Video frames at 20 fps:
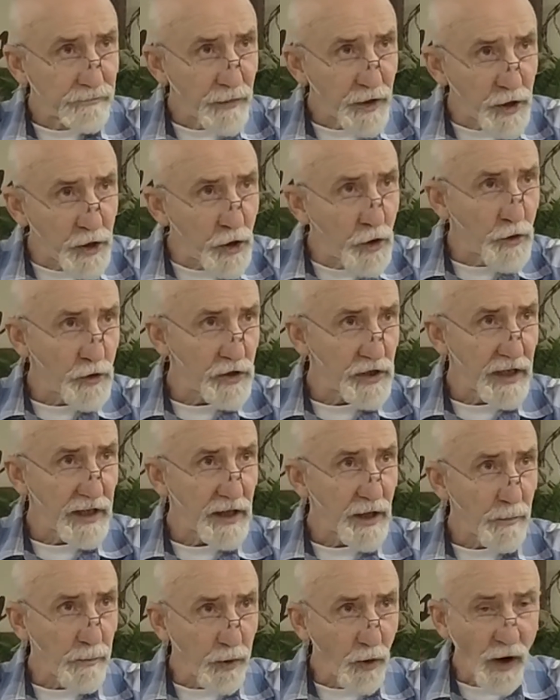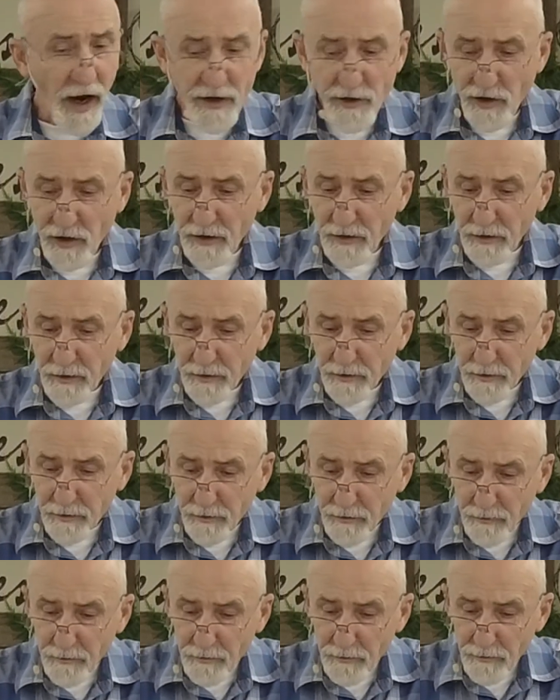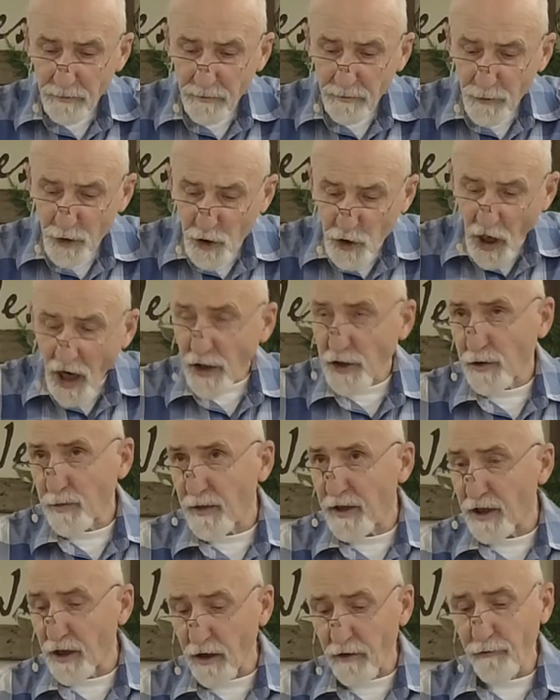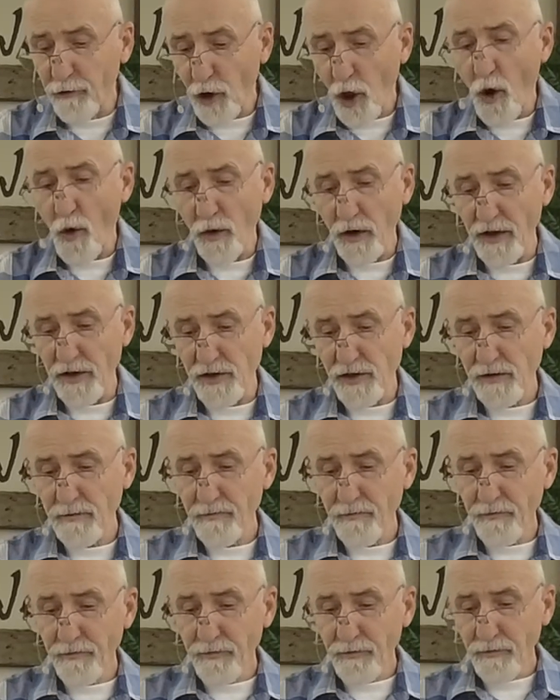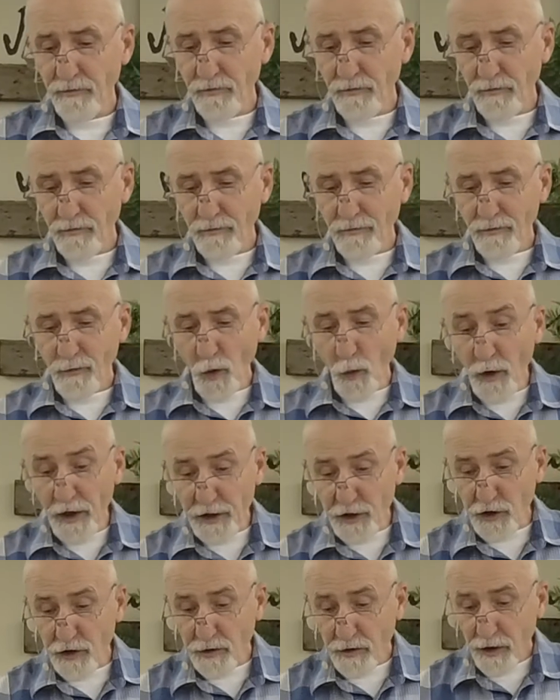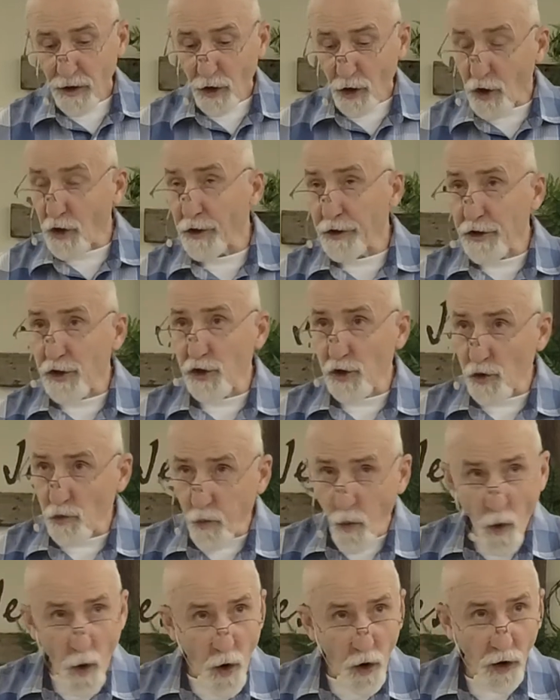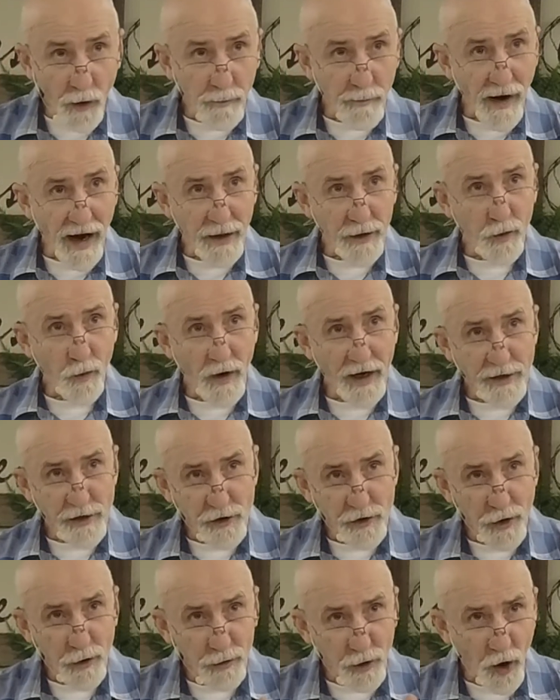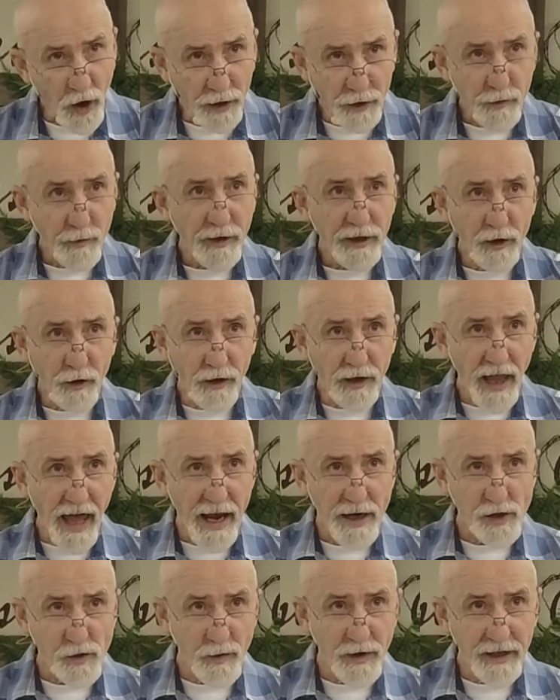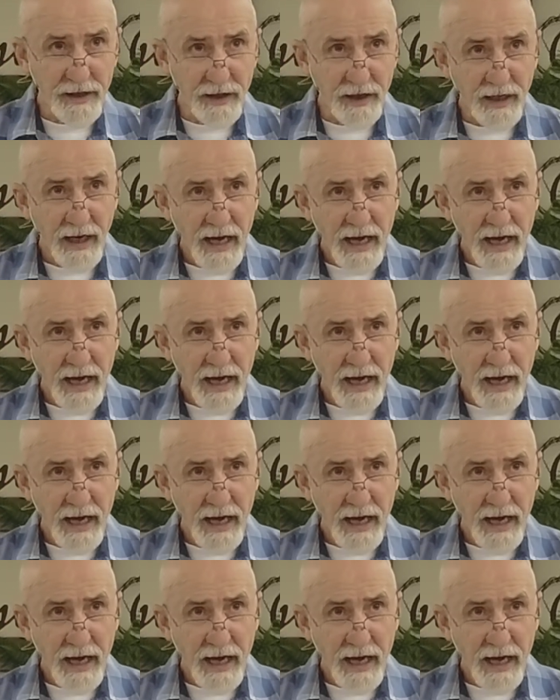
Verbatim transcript: using the present judgment of locusts, which could swarm, by the way, so large. We learned last week that